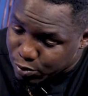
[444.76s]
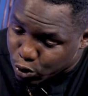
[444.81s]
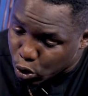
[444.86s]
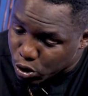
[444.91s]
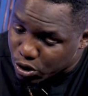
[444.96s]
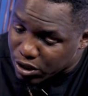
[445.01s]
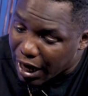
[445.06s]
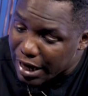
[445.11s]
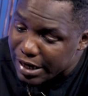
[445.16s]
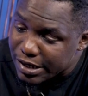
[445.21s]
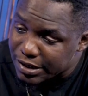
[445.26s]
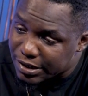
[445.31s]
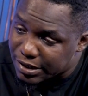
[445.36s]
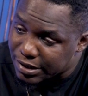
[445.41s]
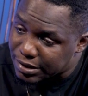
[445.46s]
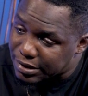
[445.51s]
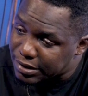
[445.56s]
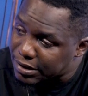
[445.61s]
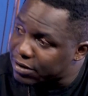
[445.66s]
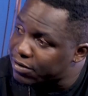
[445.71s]
totally
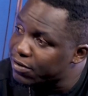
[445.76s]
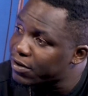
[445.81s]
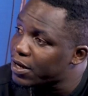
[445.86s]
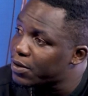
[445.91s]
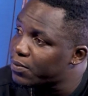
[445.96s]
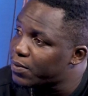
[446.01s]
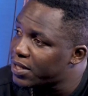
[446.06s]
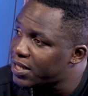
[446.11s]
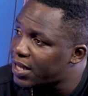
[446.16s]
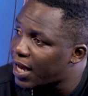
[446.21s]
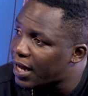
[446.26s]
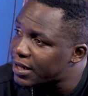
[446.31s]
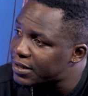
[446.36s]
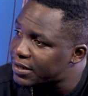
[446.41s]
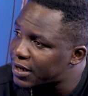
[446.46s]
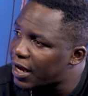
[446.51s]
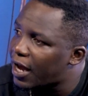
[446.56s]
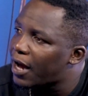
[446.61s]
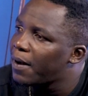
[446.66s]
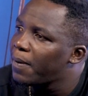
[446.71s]
disagree with that,
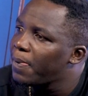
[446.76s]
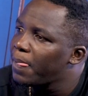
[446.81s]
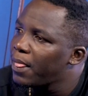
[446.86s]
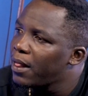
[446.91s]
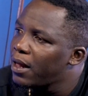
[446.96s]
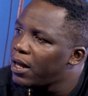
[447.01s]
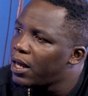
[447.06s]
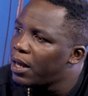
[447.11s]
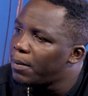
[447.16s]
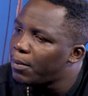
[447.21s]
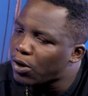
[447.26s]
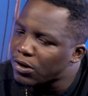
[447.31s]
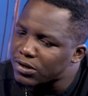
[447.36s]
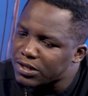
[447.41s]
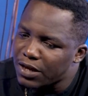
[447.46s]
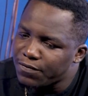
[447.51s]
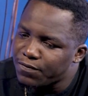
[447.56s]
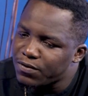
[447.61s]
sir. Because